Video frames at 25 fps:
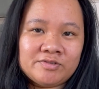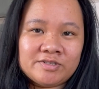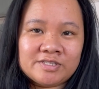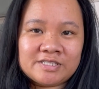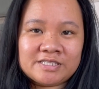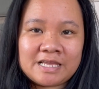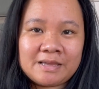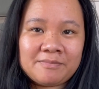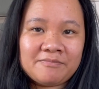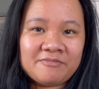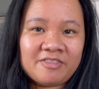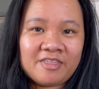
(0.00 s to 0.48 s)
the
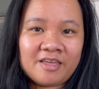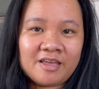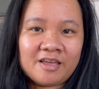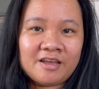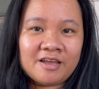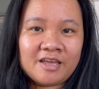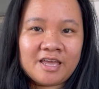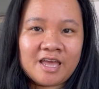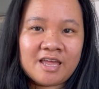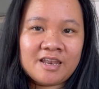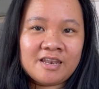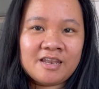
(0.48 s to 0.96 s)
same thing
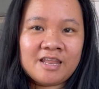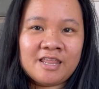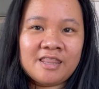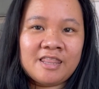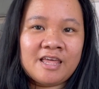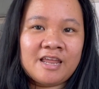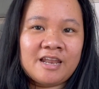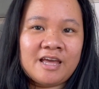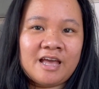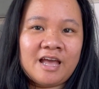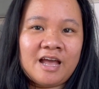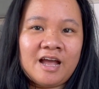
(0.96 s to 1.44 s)
again and
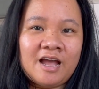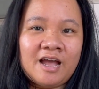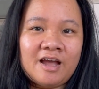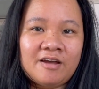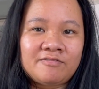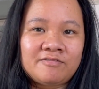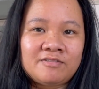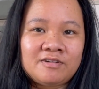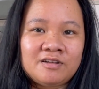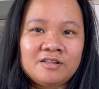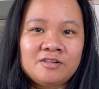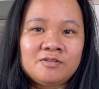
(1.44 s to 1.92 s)
then I
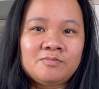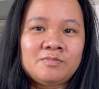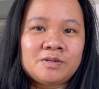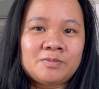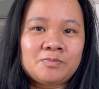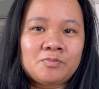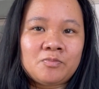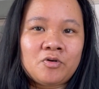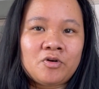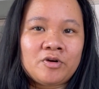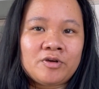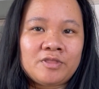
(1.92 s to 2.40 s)
have a little
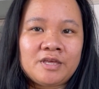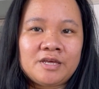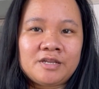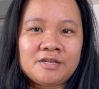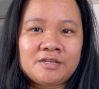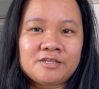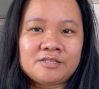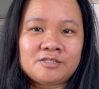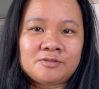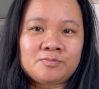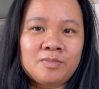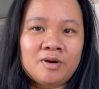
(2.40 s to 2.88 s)
bit more
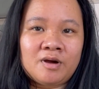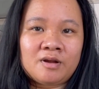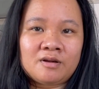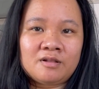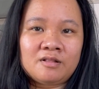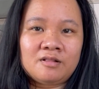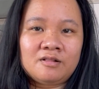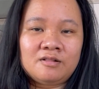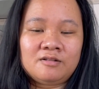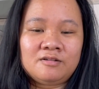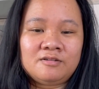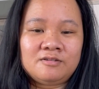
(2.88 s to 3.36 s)
than this
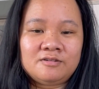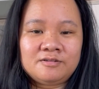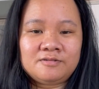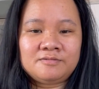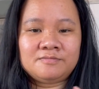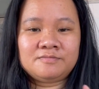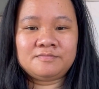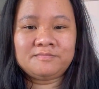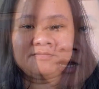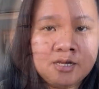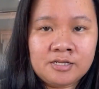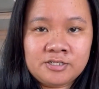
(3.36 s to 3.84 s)
bottle.
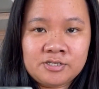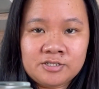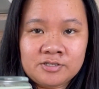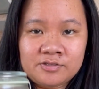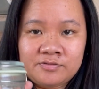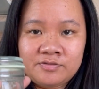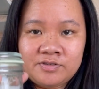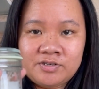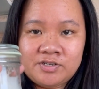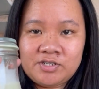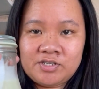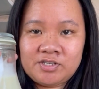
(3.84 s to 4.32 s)
I just
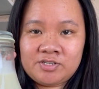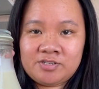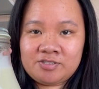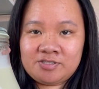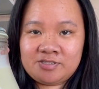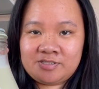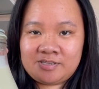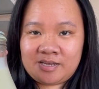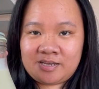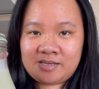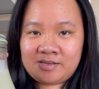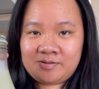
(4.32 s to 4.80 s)
finished the
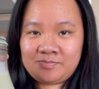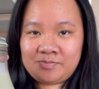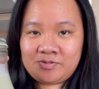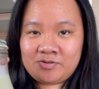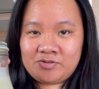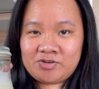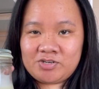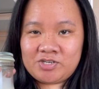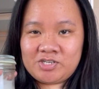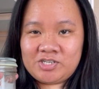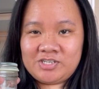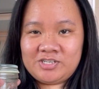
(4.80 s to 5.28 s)
second
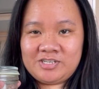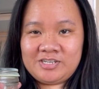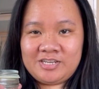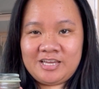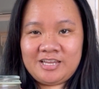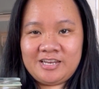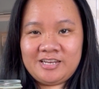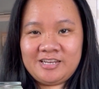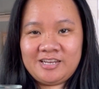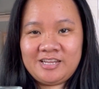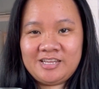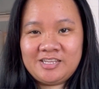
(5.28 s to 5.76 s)
portion
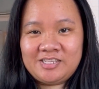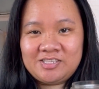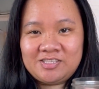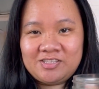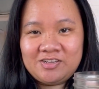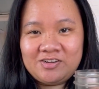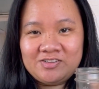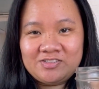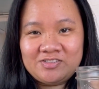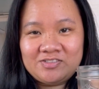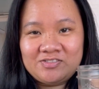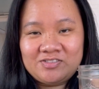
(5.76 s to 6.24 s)
and it's
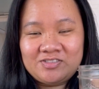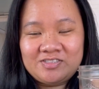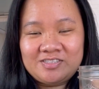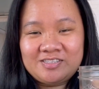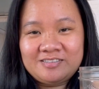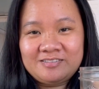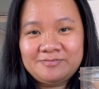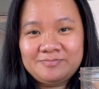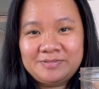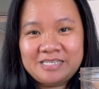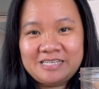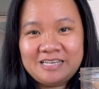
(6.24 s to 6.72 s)
also still
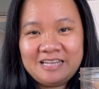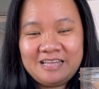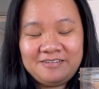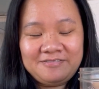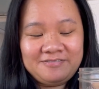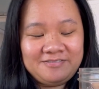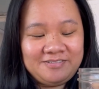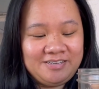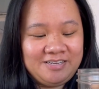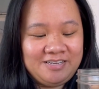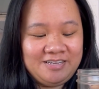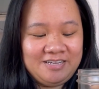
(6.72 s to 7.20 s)
a bit
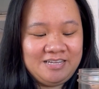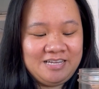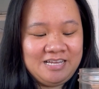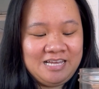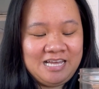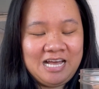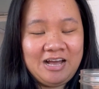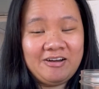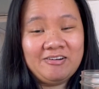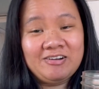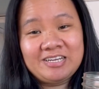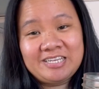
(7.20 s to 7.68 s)
left.
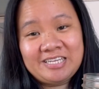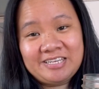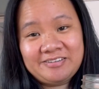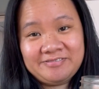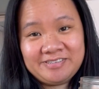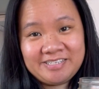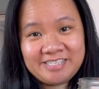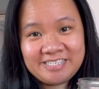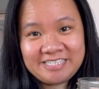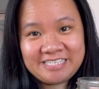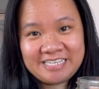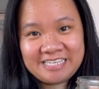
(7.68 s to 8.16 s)
I'll give
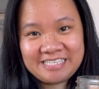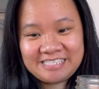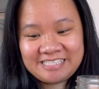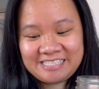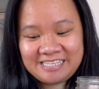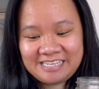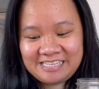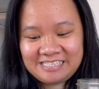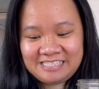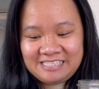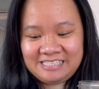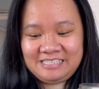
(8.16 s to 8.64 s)
it a taste
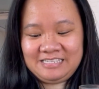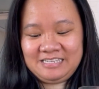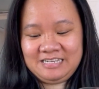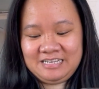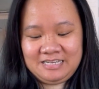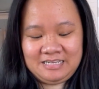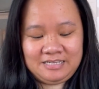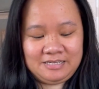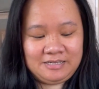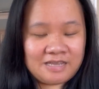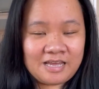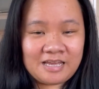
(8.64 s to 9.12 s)
test.
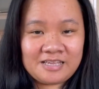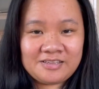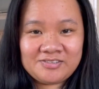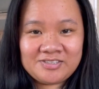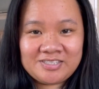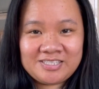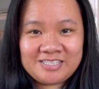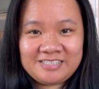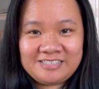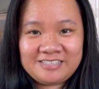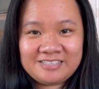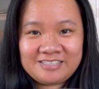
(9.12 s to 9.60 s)
Can you
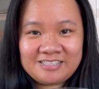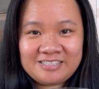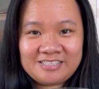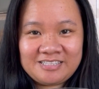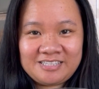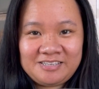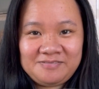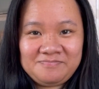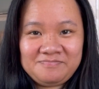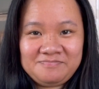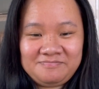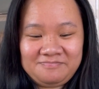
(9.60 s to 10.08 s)
see the
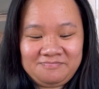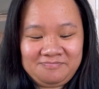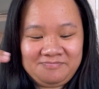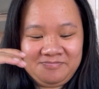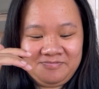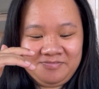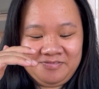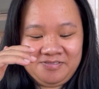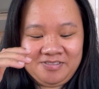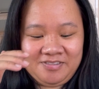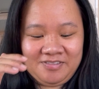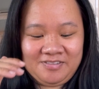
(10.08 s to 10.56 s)
steam?
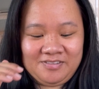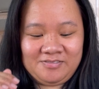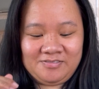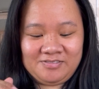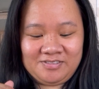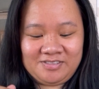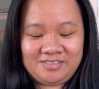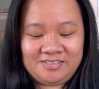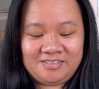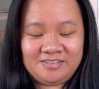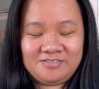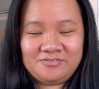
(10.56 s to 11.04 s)
So
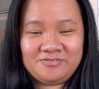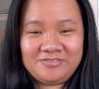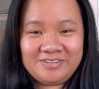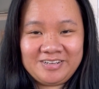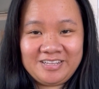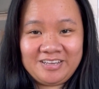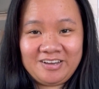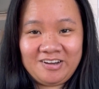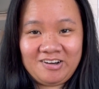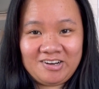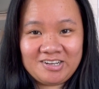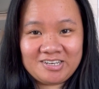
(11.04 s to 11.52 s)
it's still
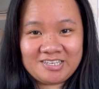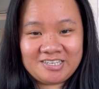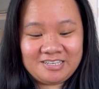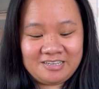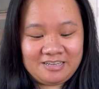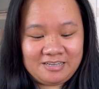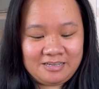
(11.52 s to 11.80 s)
really hot.